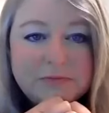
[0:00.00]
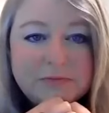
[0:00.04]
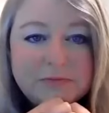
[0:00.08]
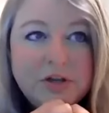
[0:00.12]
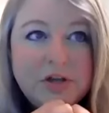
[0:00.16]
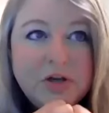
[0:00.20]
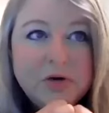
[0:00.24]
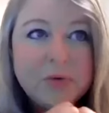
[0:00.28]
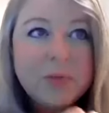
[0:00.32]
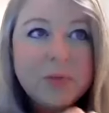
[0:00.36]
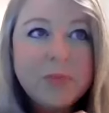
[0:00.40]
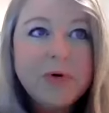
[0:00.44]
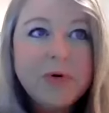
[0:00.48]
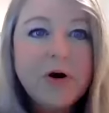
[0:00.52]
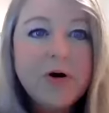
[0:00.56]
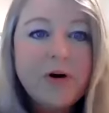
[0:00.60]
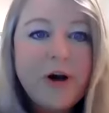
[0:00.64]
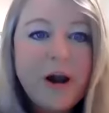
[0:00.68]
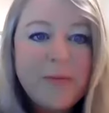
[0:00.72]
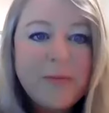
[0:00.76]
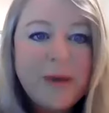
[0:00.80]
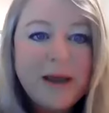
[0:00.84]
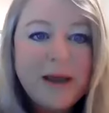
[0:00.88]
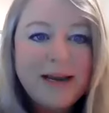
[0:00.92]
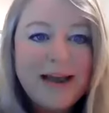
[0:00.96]
we're
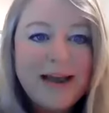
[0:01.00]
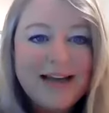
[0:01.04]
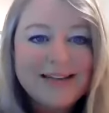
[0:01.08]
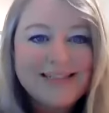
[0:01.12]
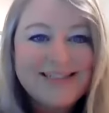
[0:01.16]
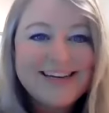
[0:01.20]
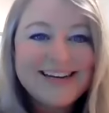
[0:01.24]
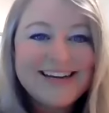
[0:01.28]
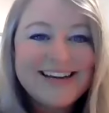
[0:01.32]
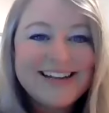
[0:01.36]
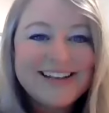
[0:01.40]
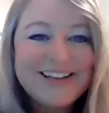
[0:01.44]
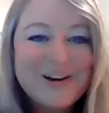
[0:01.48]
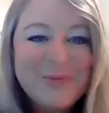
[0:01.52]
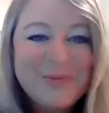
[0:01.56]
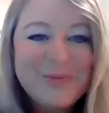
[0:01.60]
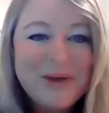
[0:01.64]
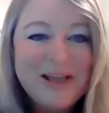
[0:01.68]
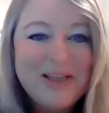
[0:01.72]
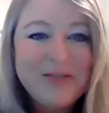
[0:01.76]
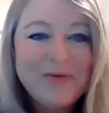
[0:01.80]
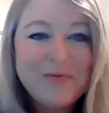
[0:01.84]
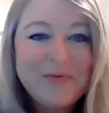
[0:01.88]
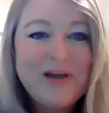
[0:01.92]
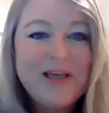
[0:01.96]
program agnostic a little
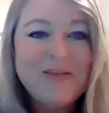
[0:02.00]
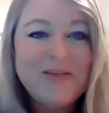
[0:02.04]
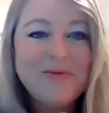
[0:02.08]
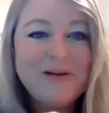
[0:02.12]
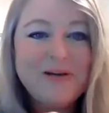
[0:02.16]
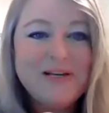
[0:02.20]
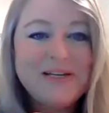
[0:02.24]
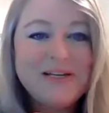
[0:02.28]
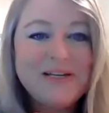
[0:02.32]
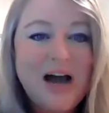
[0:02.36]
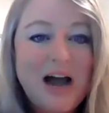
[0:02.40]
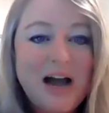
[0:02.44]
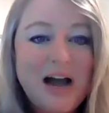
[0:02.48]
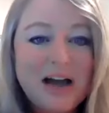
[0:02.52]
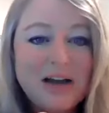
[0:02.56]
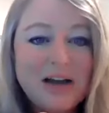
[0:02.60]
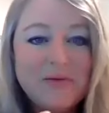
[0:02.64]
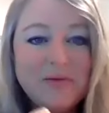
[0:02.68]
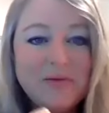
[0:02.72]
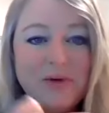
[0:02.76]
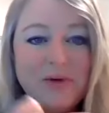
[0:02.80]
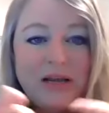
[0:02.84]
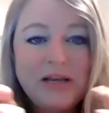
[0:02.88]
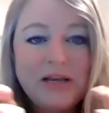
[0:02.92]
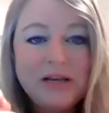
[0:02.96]
bit in the way that we talk
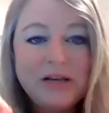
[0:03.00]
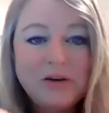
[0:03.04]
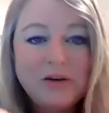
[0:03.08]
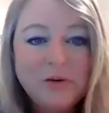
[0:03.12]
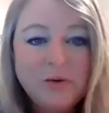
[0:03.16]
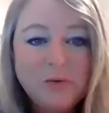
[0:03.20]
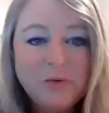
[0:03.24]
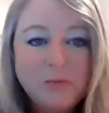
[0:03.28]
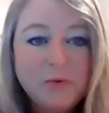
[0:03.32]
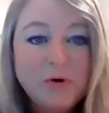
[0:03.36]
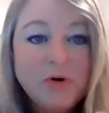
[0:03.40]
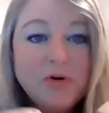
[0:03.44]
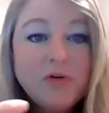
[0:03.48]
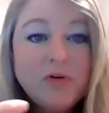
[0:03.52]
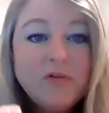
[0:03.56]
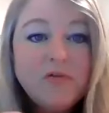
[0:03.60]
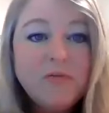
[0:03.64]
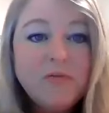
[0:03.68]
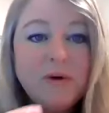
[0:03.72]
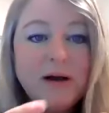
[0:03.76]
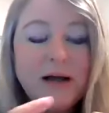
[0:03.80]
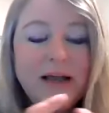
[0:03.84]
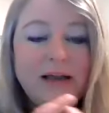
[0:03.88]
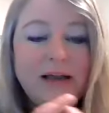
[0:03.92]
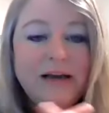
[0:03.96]
and we move,
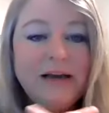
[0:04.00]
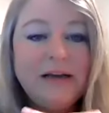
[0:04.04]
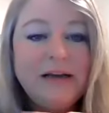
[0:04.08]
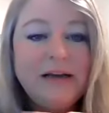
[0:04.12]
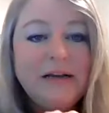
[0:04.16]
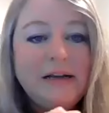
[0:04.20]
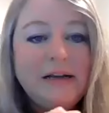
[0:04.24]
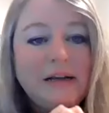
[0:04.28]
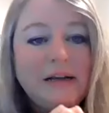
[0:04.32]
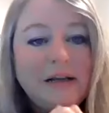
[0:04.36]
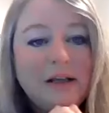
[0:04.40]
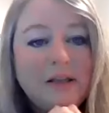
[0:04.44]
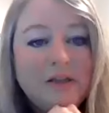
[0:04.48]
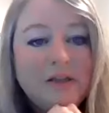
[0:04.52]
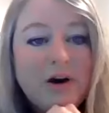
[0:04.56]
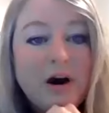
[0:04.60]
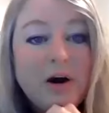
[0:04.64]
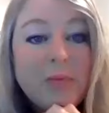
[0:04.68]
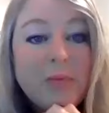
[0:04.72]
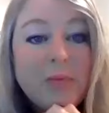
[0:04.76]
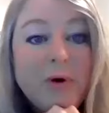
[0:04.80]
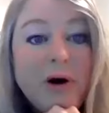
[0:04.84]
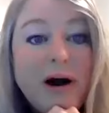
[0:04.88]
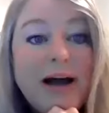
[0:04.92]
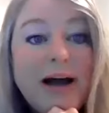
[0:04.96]
but there
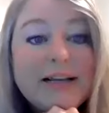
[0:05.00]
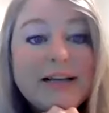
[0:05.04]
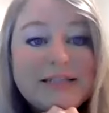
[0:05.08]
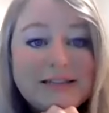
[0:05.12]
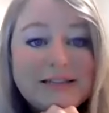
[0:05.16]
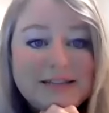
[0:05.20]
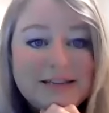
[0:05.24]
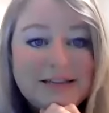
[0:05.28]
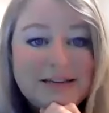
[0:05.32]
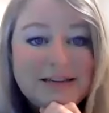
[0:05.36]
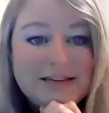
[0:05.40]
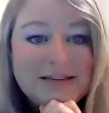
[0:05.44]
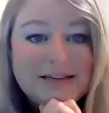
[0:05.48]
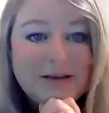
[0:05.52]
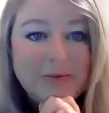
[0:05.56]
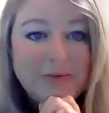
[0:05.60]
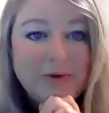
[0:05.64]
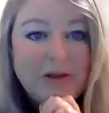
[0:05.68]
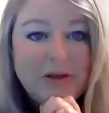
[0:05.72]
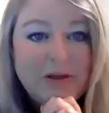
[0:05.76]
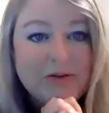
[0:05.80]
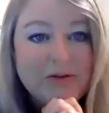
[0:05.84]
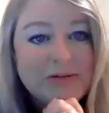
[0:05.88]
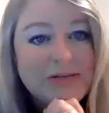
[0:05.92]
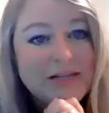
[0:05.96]
are processes that we
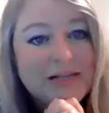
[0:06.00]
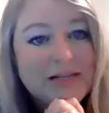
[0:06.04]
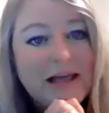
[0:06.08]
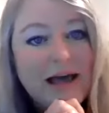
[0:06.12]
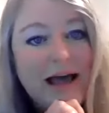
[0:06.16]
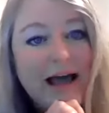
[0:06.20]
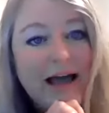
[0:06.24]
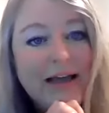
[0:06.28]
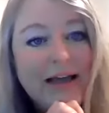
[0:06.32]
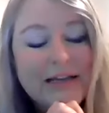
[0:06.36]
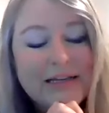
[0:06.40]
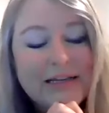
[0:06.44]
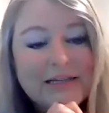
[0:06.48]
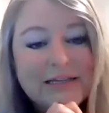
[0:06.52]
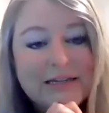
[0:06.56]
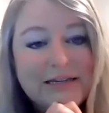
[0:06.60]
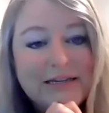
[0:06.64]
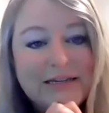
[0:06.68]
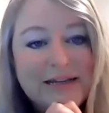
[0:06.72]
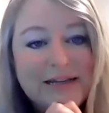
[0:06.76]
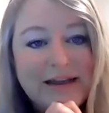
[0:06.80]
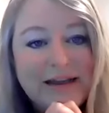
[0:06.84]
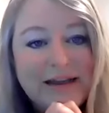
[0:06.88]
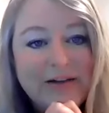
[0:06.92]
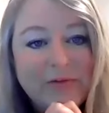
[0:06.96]
use, and the
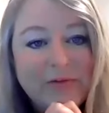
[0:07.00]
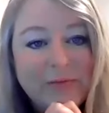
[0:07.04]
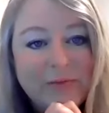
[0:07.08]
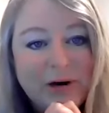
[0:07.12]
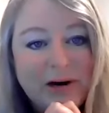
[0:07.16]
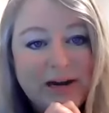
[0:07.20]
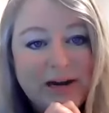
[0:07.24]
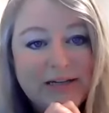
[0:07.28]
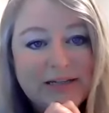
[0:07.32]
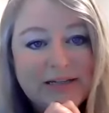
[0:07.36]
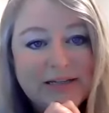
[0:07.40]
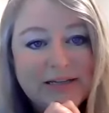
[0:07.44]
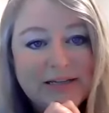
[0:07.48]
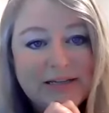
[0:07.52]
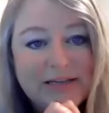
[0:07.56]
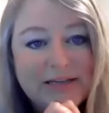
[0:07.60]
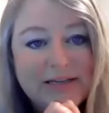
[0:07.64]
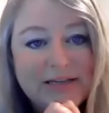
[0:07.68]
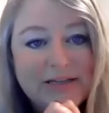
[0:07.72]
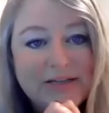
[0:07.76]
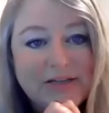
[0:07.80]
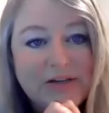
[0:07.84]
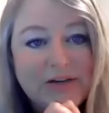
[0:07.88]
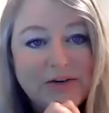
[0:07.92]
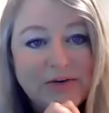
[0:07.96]
ISDs have
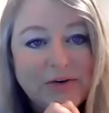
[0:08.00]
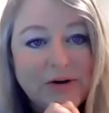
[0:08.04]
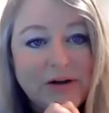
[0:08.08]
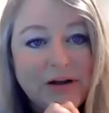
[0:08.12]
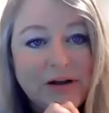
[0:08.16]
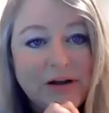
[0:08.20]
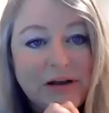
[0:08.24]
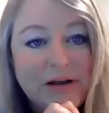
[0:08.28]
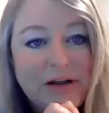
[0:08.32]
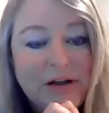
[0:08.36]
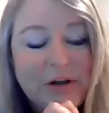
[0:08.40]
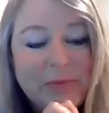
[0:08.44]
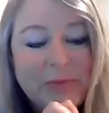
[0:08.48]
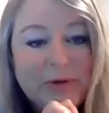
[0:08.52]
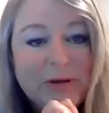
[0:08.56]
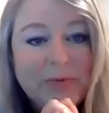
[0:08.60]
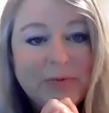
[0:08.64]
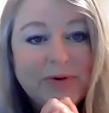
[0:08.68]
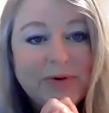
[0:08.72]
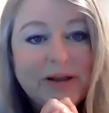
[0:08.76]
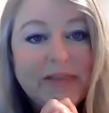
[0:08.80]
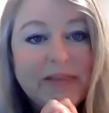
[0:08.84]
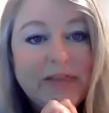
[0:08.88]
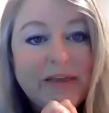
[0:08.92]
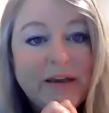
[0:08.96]
processes to be able
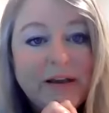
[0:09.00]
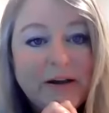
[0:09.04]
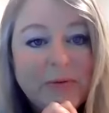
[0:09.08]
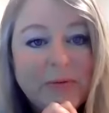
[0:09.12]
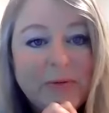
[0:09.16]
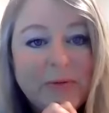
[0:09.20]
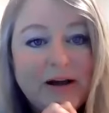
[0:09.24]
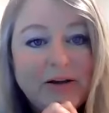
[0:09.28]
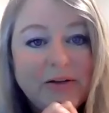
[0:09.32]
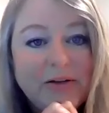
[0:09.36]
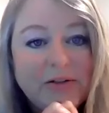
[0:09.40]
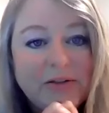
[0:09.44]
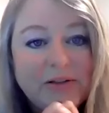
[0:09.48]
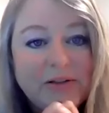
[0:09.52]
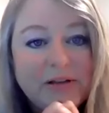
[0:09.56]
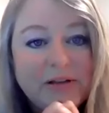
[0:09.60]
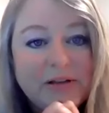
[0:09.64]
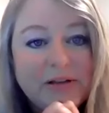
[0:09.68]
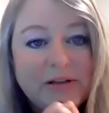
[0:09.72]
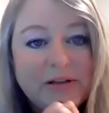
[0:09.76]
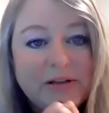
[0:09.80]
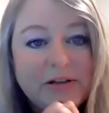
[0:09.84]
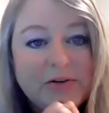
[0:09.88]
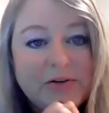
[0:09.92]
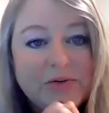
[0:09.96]
to think about
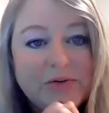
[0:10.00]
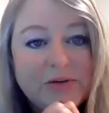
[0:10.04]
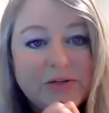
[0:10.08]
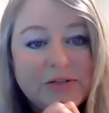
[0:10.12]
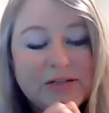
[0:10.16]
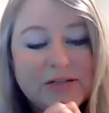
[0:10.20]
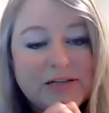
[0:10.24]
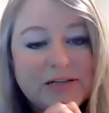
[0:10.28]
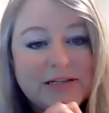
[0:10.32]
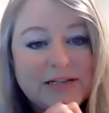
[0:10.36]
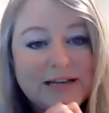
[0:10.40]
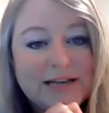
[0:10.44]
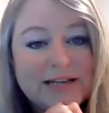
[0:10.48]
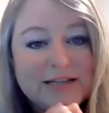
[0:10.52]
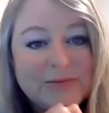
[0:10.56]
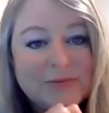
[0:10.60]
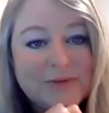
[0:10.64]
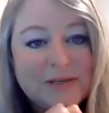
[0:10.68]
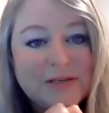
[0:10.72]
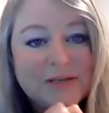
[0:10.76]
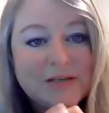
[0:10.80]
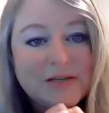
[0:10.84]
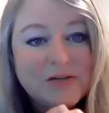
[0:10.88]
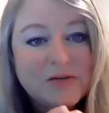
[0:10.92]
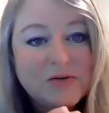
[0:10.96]
the tools and the
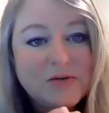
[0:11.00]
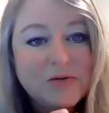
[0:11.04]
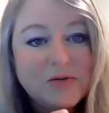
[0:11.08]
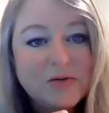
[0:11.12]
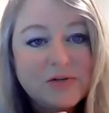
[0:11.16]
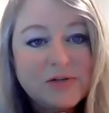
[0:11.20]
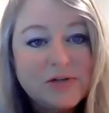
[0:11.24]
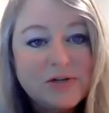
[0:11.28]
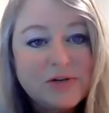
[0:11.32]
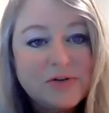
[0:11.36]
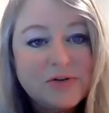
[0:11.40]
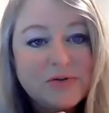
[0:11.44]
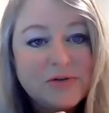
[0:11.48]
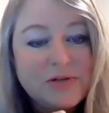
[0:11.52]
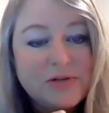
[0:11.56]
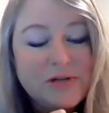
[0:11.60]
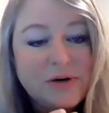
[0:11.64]
assessments that schools use.